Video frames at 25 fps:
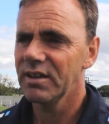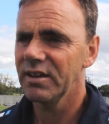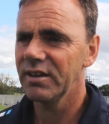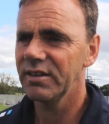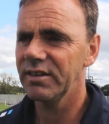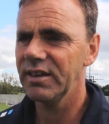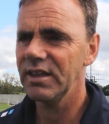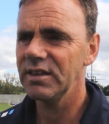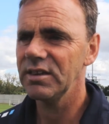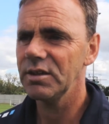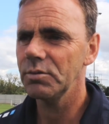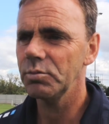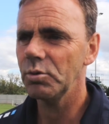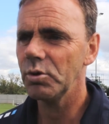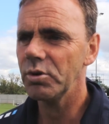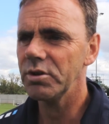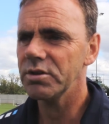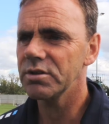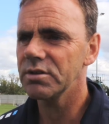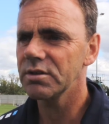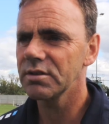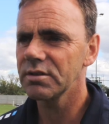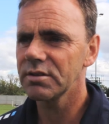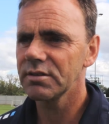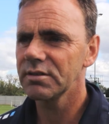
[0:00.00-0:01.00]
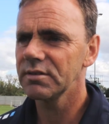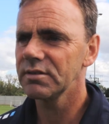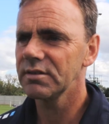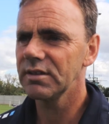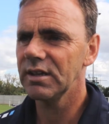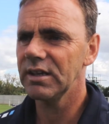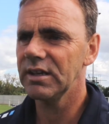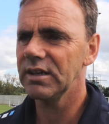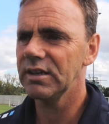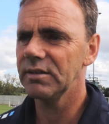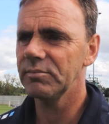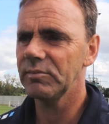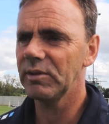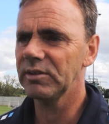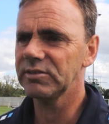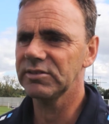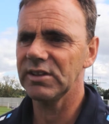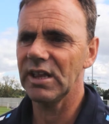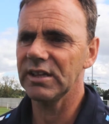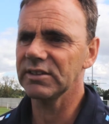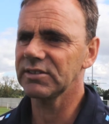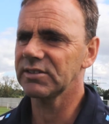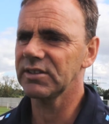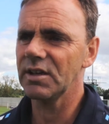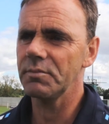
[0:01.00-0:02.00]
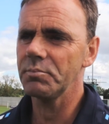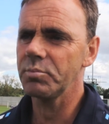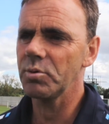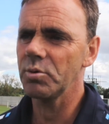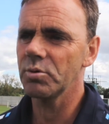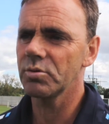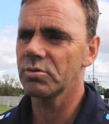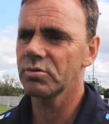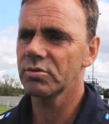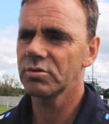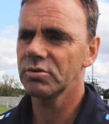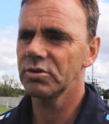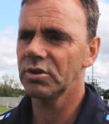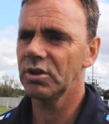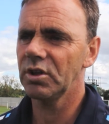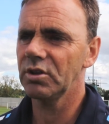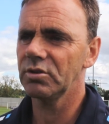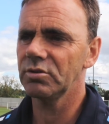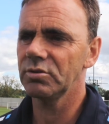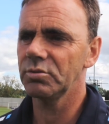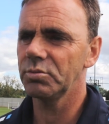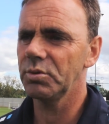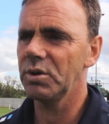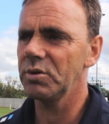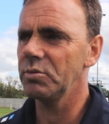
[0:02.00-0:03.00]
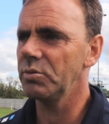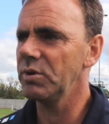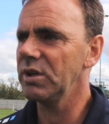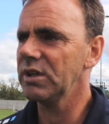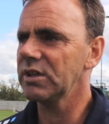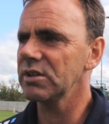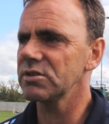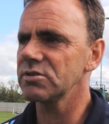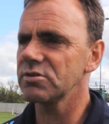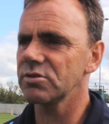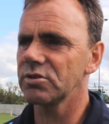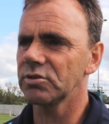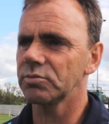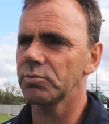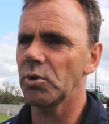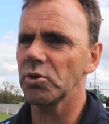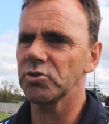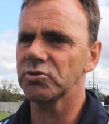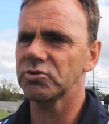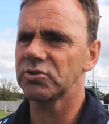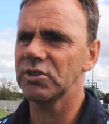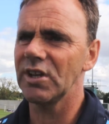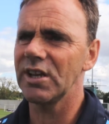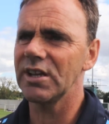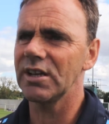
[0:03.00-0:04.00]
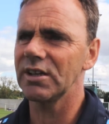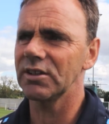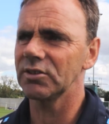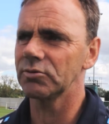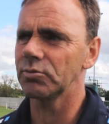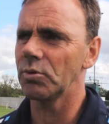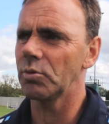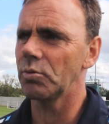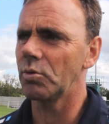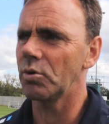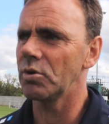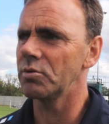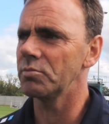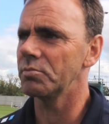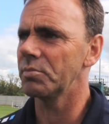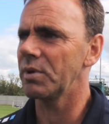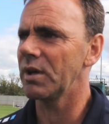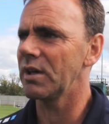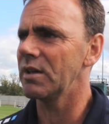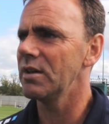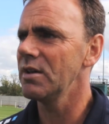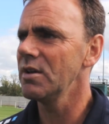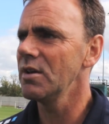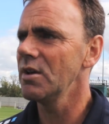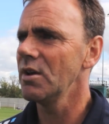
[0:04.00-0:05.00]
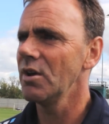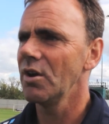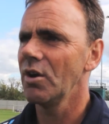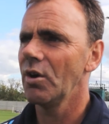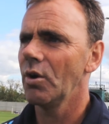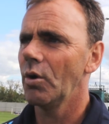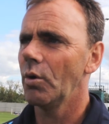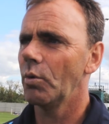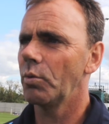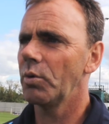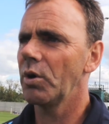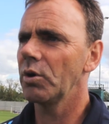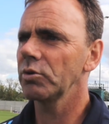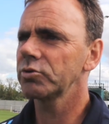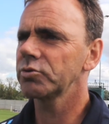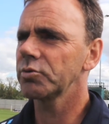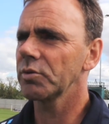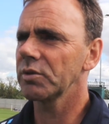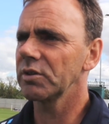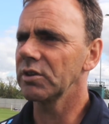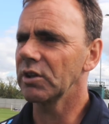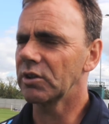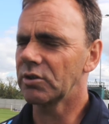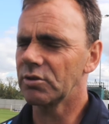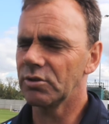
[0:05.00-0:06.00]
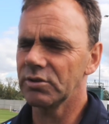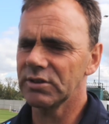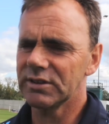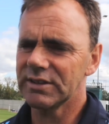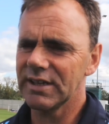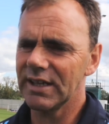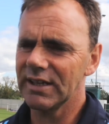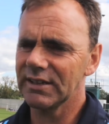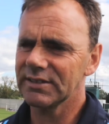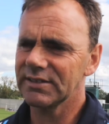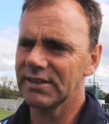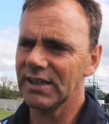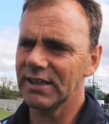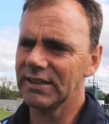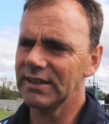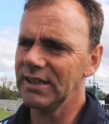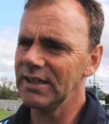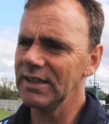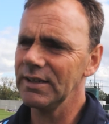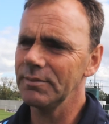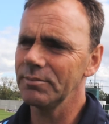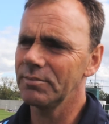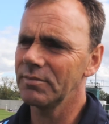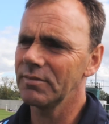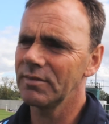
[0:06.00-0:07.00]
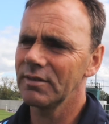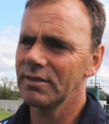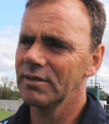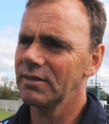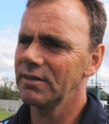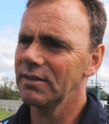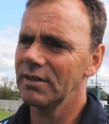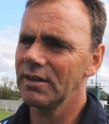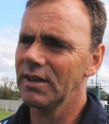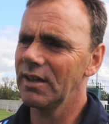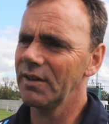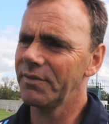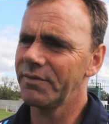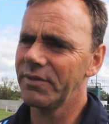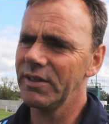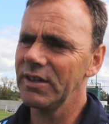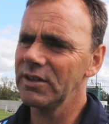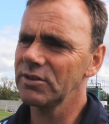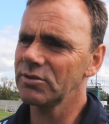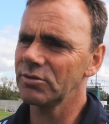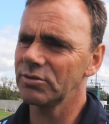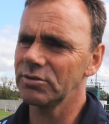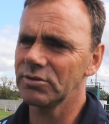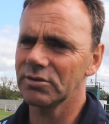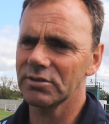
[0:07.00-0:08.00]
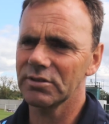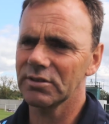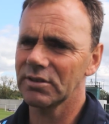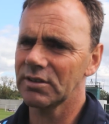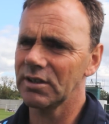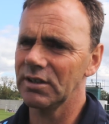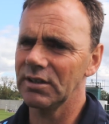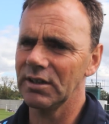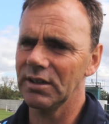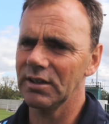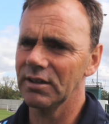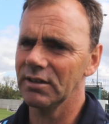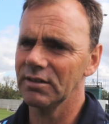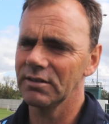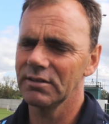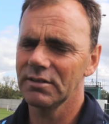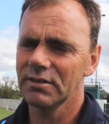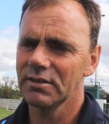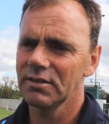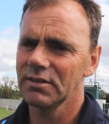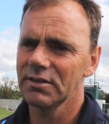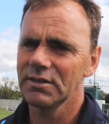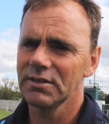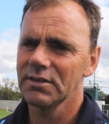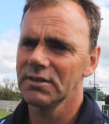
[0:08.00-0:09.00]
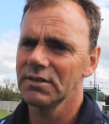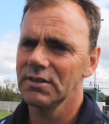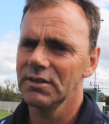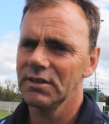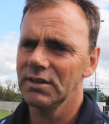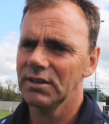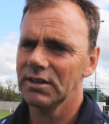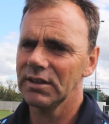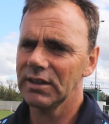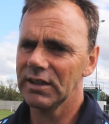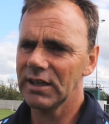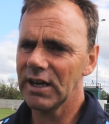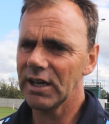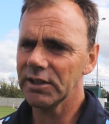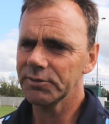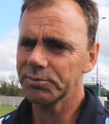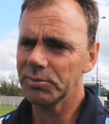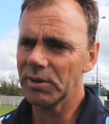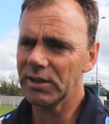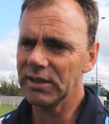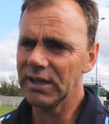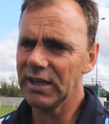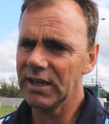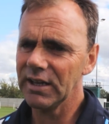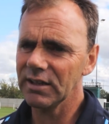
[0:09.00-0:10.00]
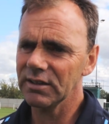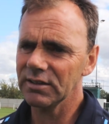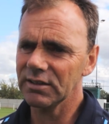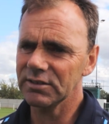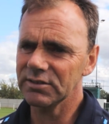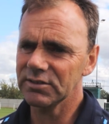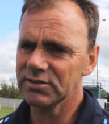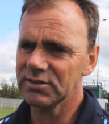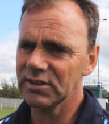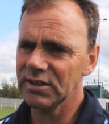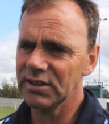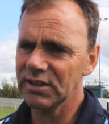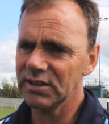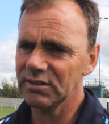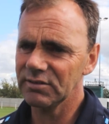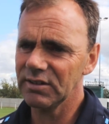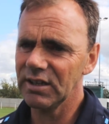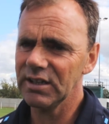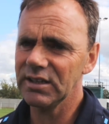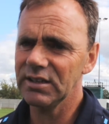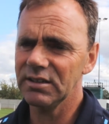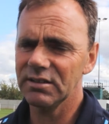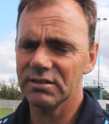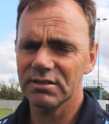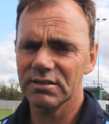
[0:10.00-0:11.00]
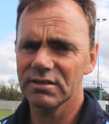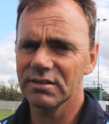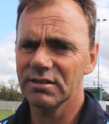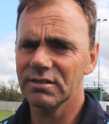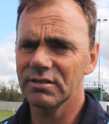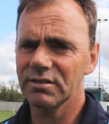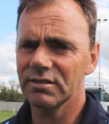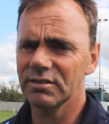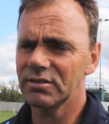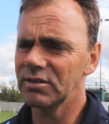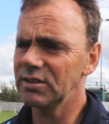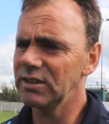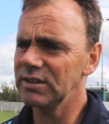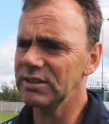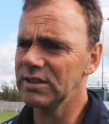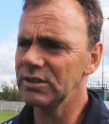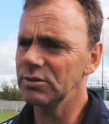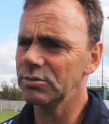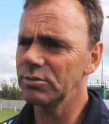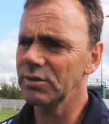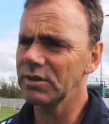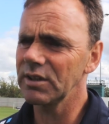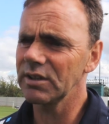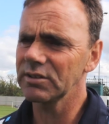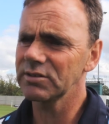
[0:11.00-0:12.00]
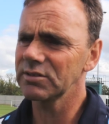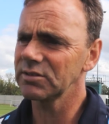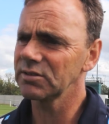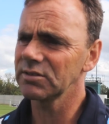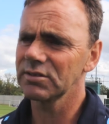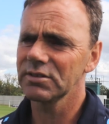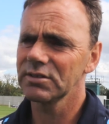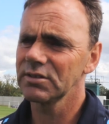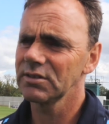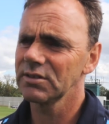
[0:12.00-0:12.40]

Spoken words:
then they won't. It's that simple. You know, we can do as much training as we want, but we're also in the context of a game. If they don't kind of grasp the nettle and say, right, we're going to deal with this,